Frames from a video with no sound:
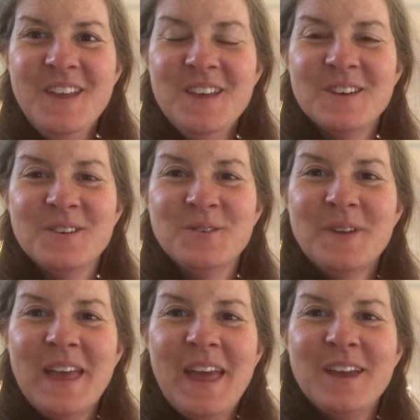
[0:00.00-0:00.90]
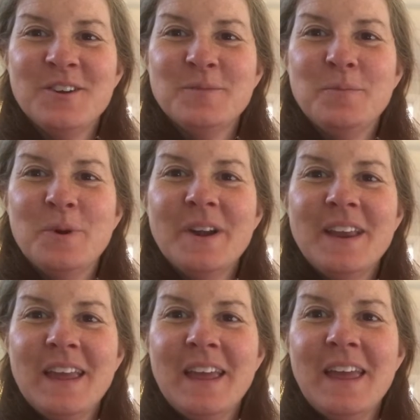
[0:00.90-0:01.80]
Okay, good
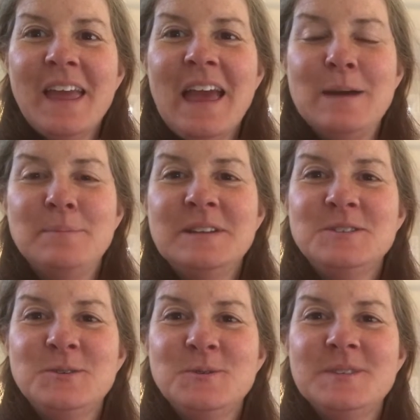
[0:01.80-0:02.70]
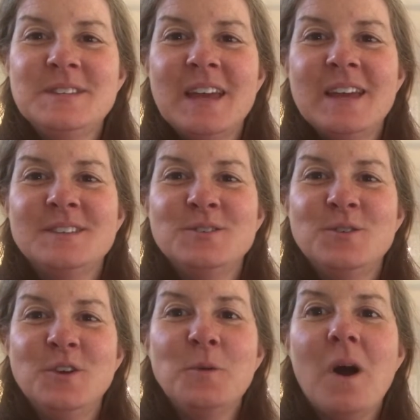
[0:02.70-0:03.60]
morning. Happy Tuesday to
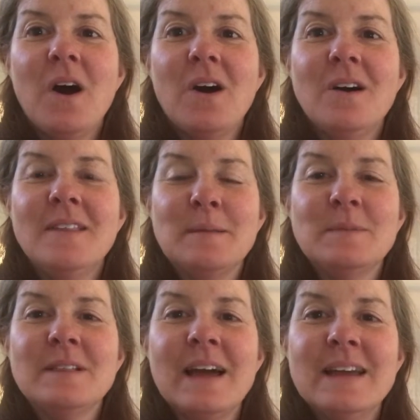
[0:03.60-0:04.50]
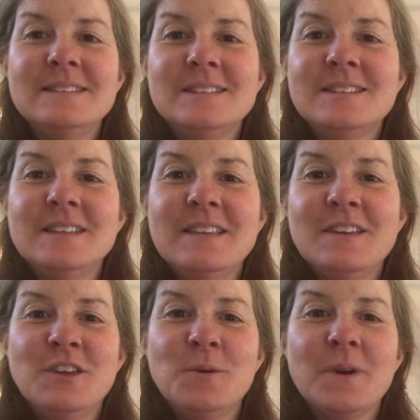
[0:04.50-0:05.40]
you all. I'm glad to see that
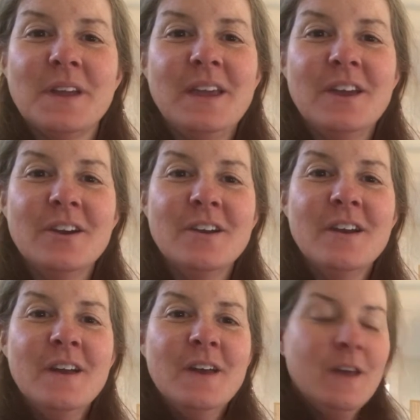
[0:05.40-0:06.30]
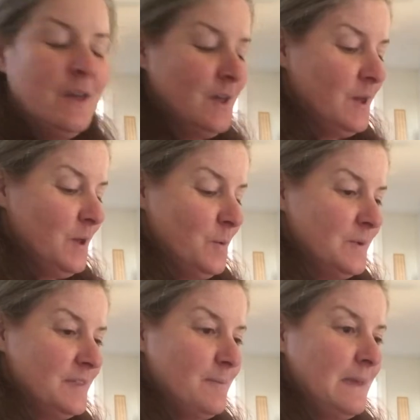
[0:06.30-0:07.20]
you are here
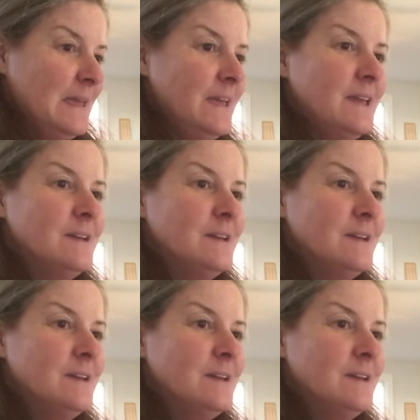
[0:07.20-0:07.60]
with me.